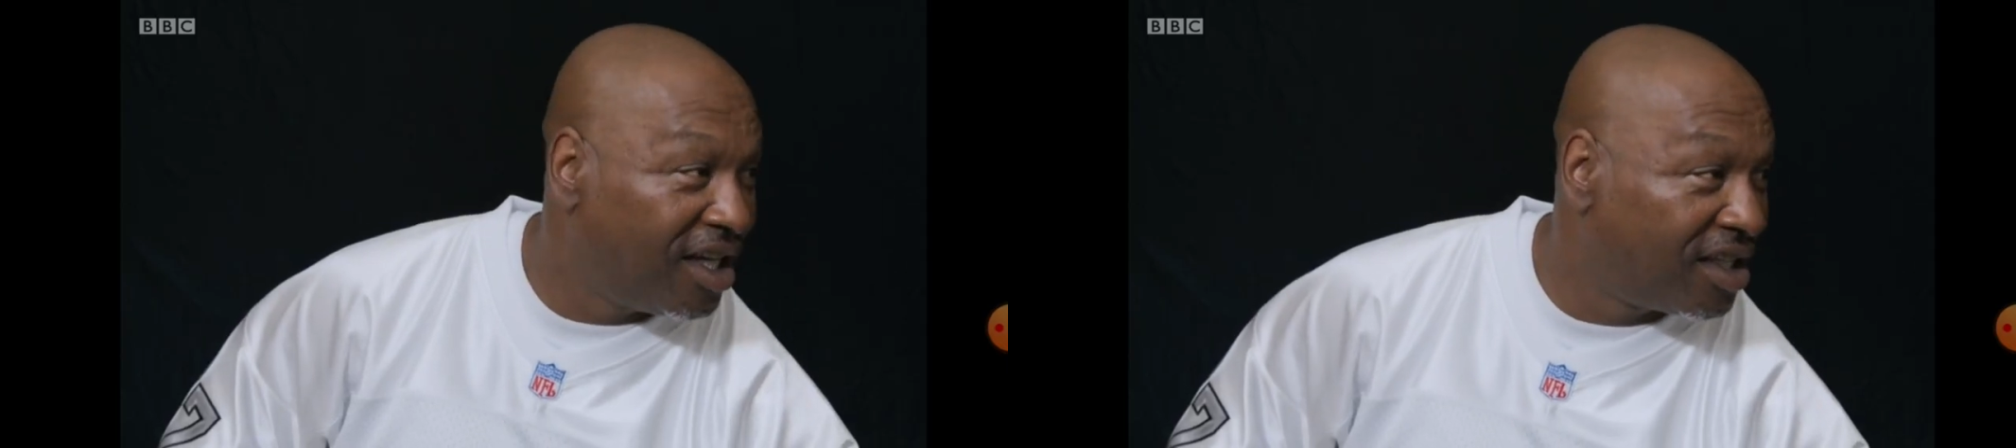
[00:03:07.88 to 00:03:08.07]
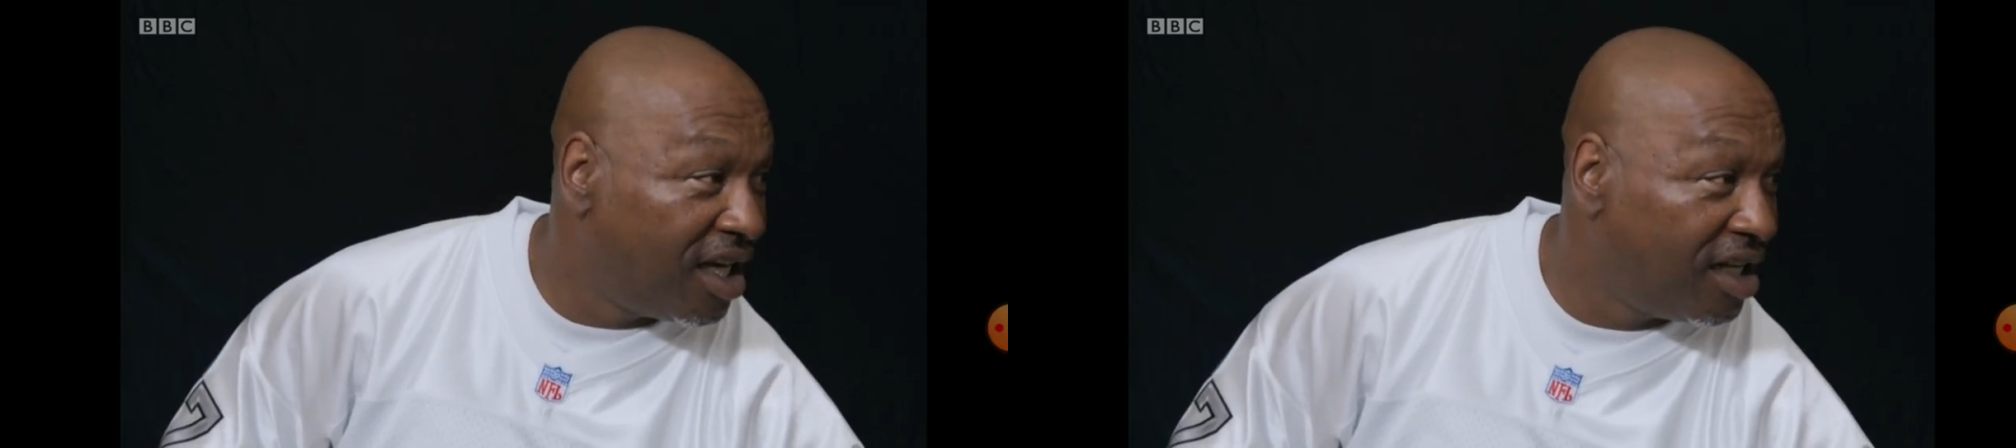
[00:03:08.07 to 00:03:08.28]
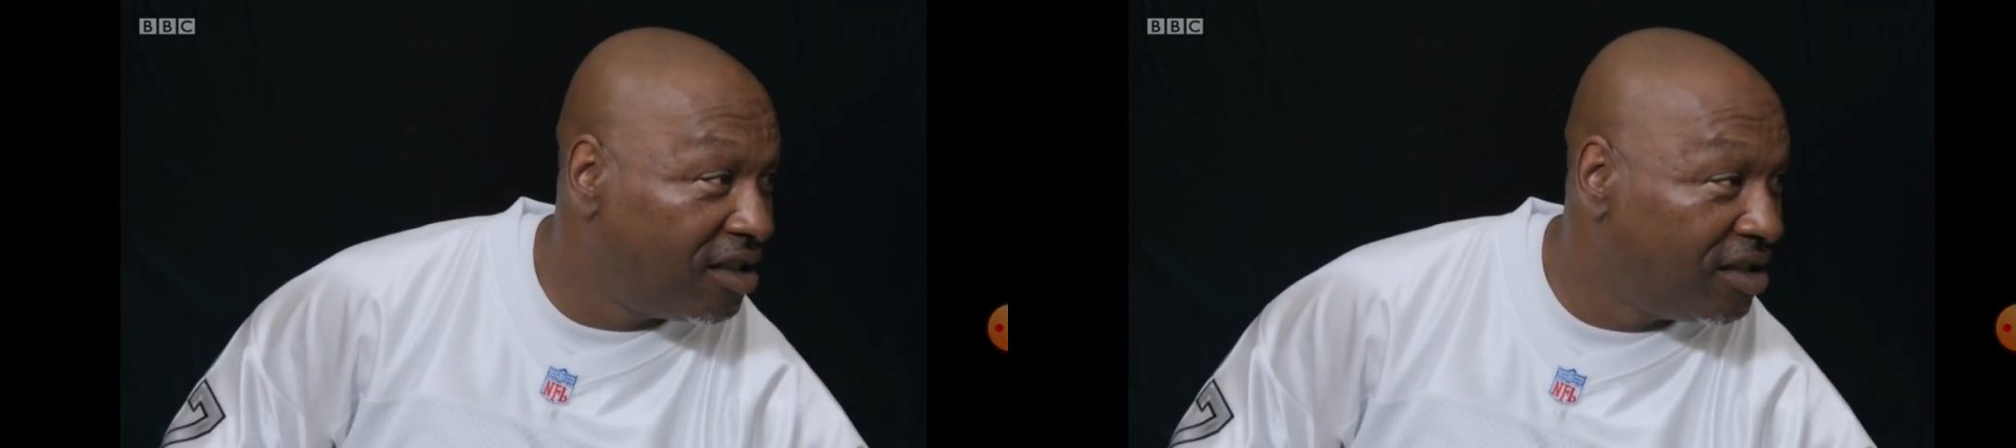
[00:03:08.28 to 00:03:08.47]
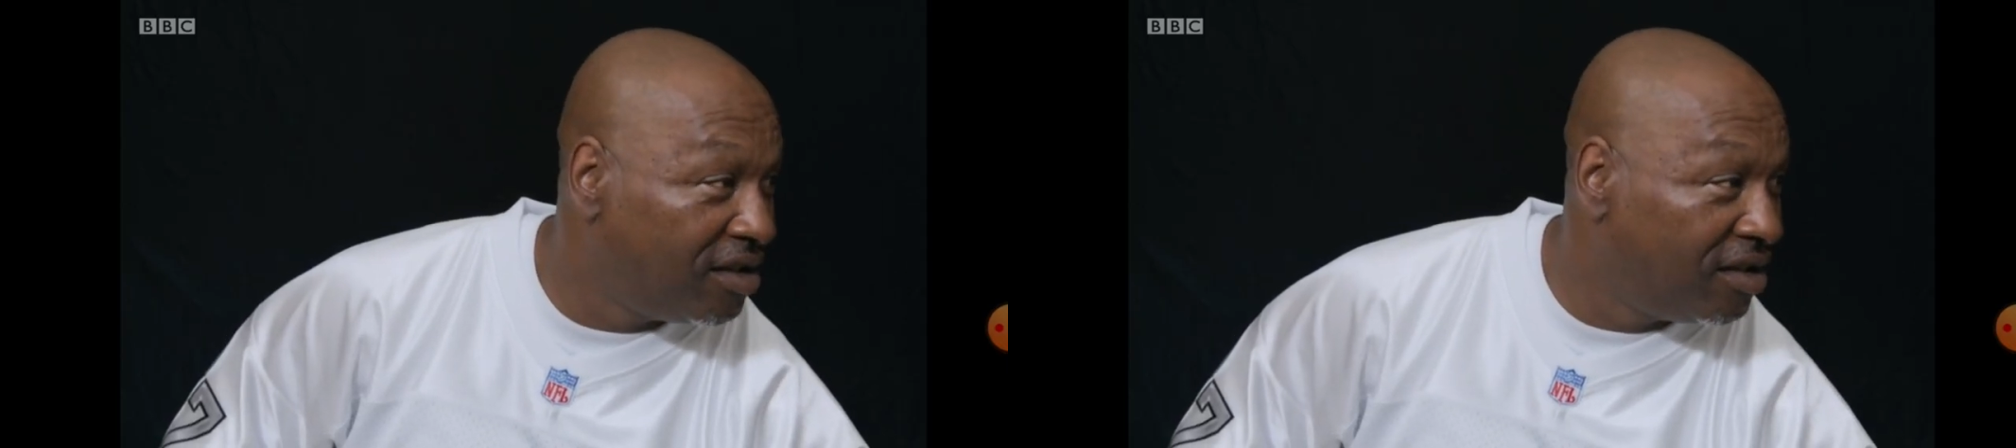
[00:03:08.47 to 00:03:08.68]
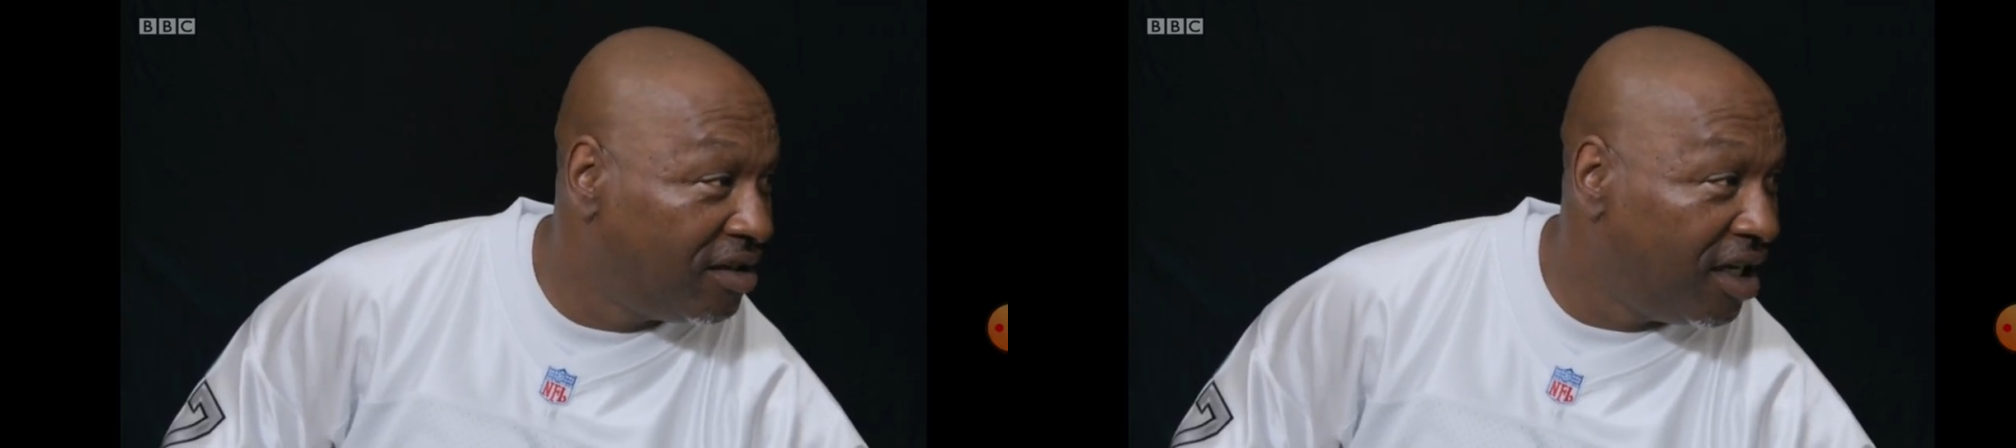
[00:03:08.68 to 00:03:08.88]
he look at
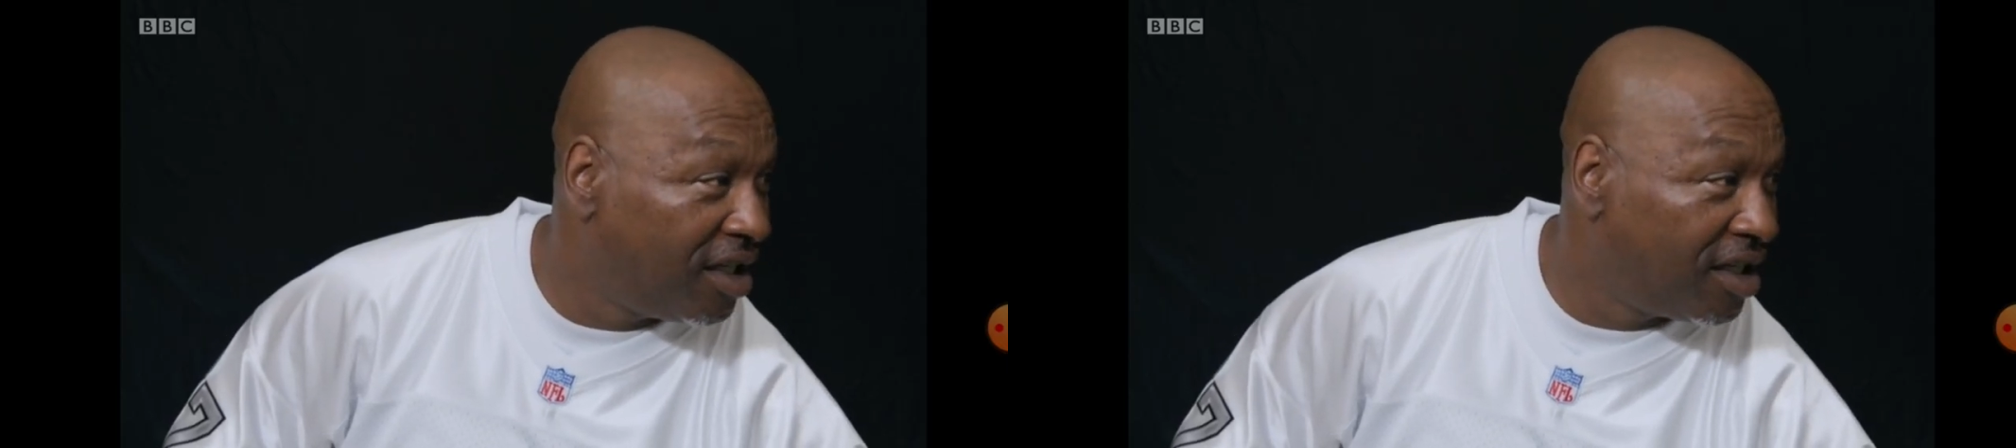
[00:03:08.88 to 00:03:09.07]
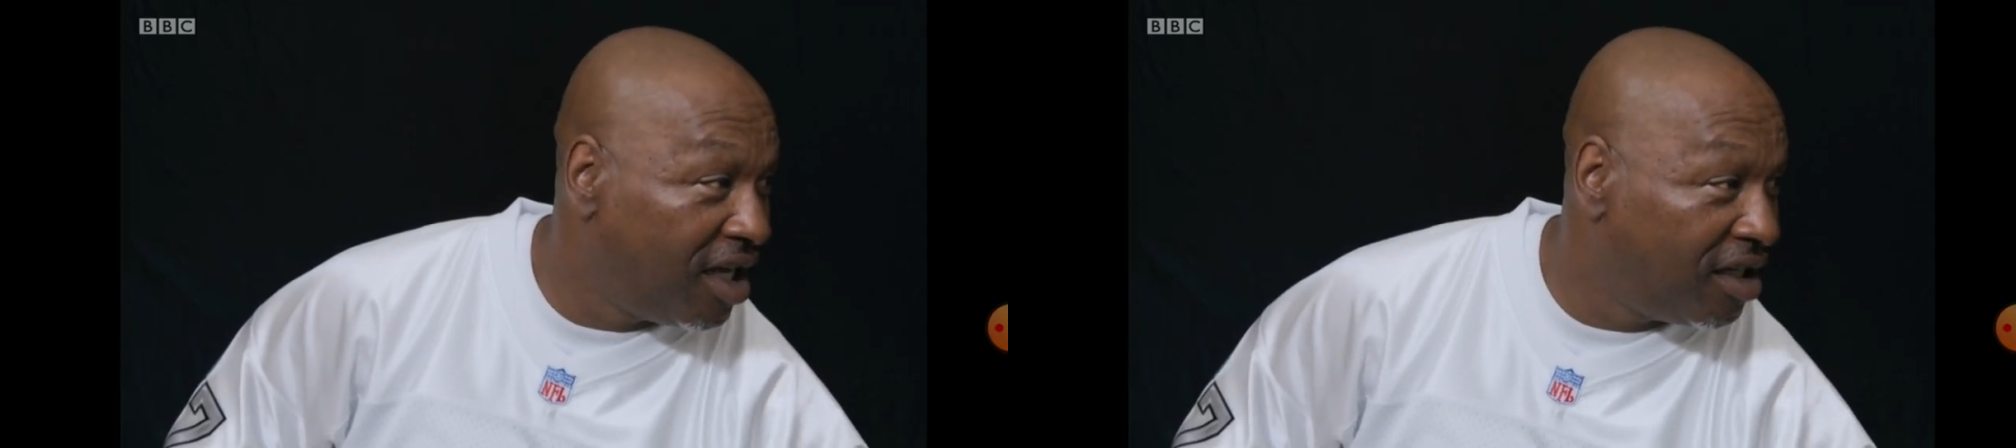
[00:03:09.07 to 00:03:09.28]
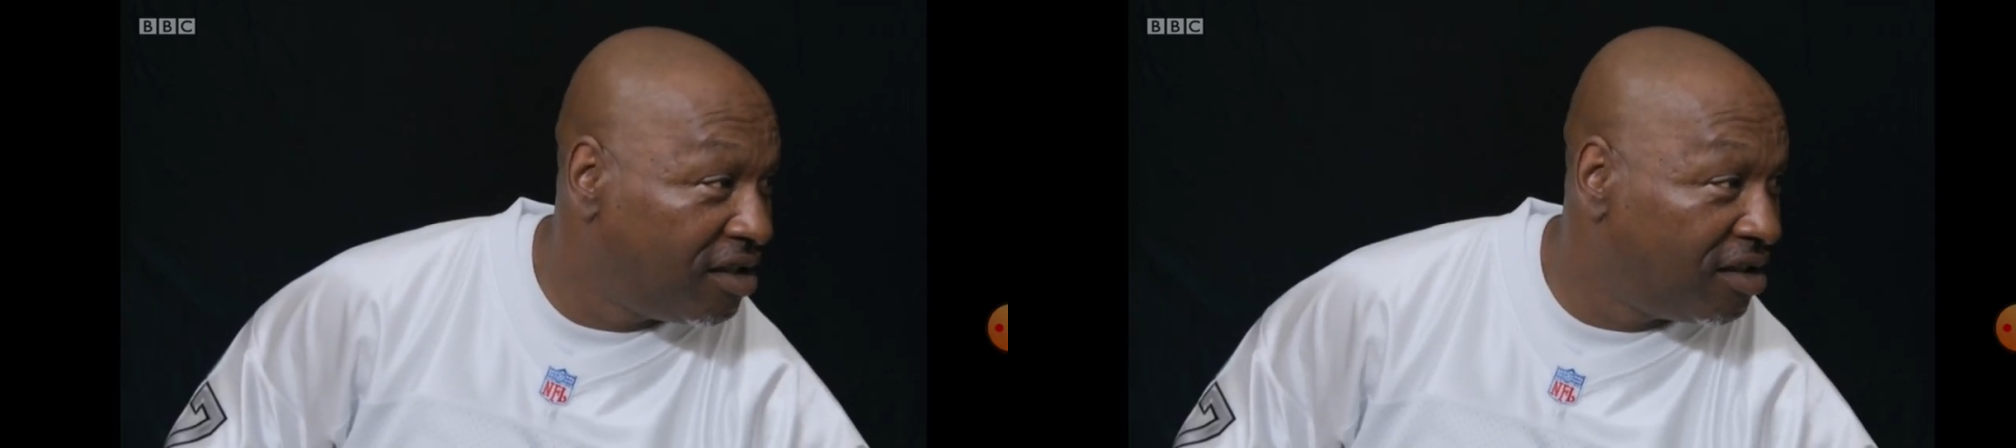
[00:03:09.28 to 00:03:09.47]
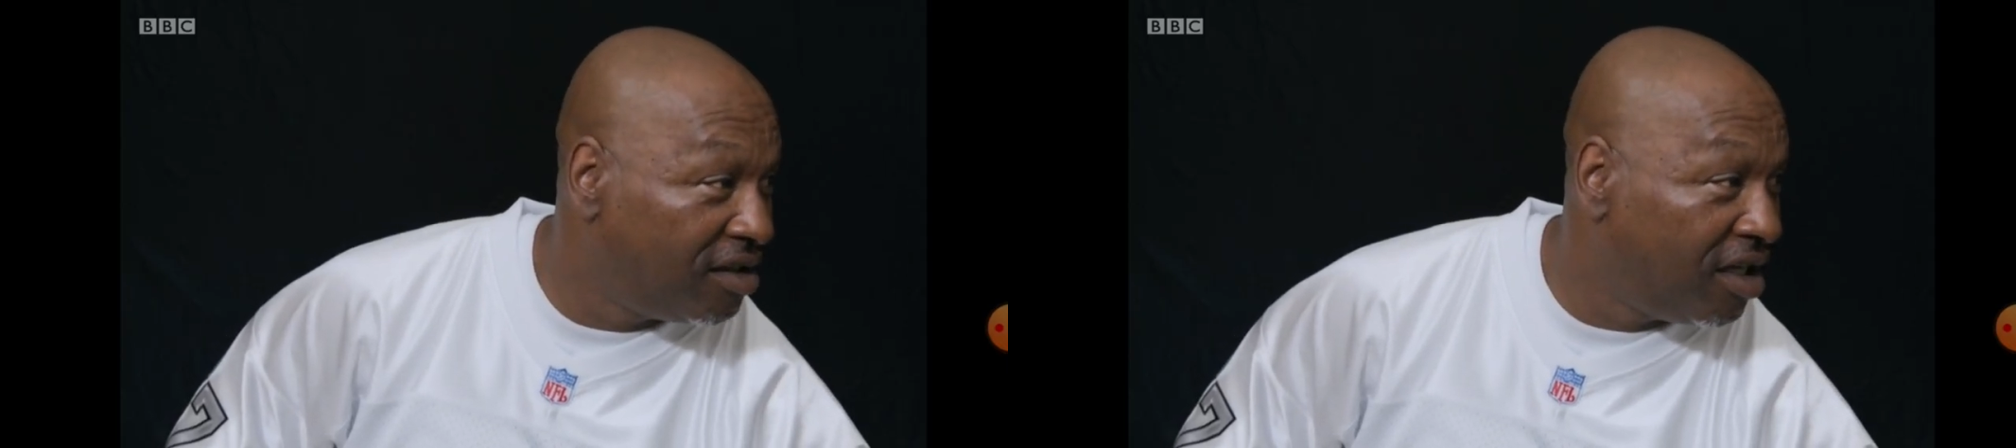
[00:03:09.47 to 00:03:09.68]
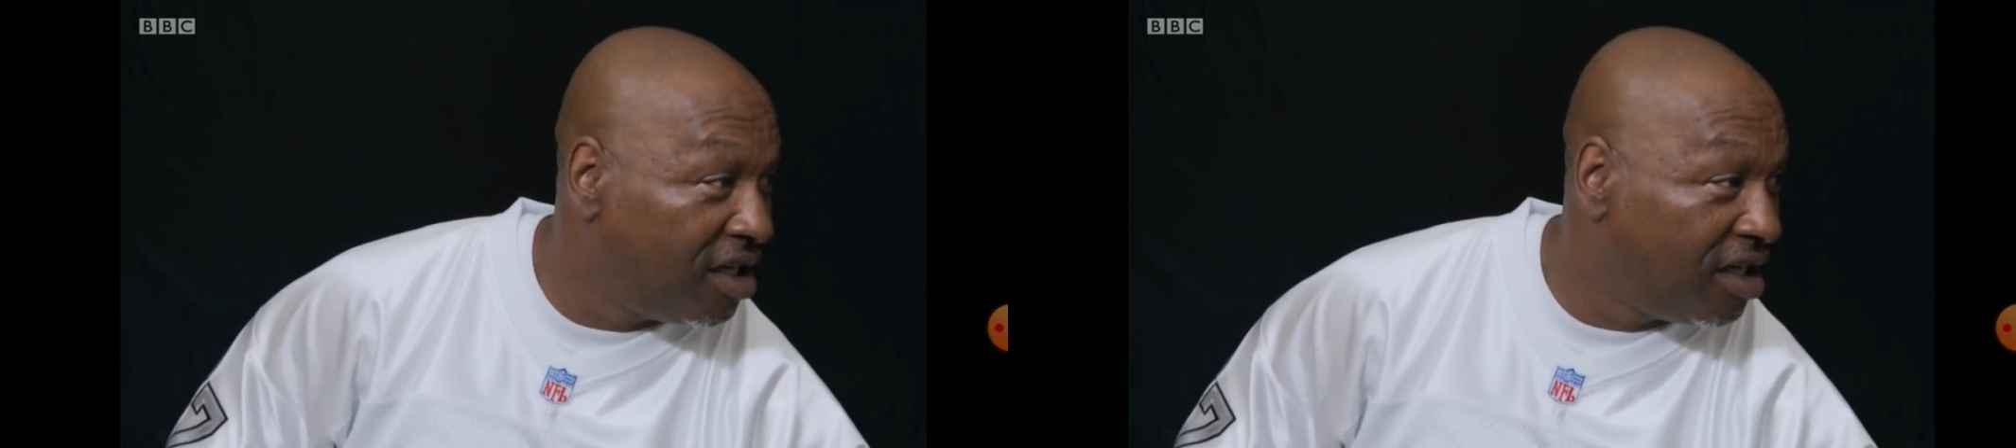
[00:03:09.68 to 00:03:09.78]
that at that